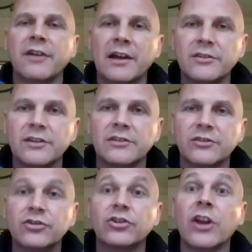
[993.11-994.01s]
How does
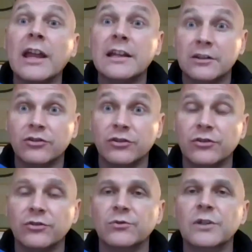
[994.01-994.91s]
this change
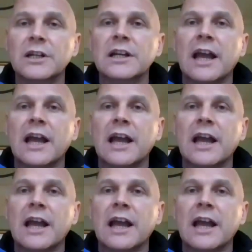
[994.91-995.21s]
you